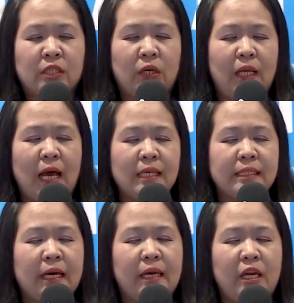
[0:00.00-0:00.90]
so
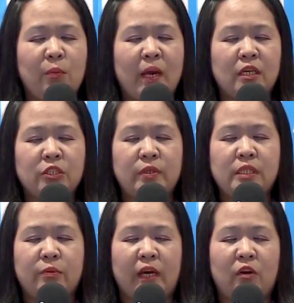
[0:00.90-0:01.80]
Alaska E-Omega 3
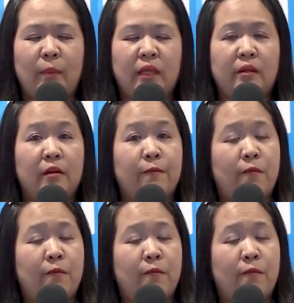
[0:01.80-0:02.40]
is recommended